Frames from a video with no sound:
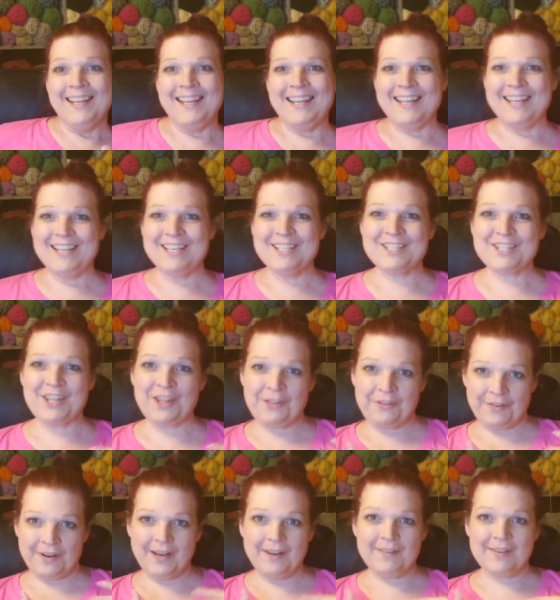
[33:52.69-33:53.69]
is the
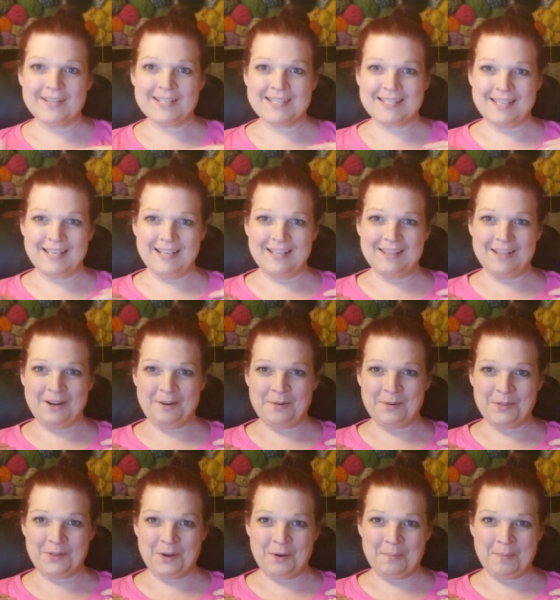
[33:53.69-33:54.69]
three of us sitting there
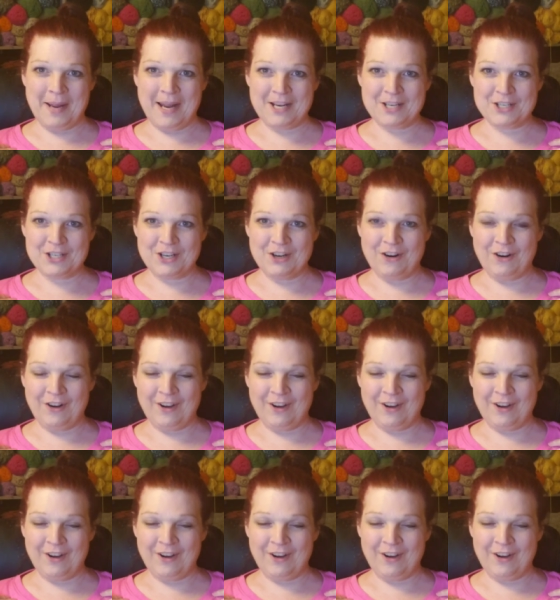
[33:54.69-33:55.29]
with our matching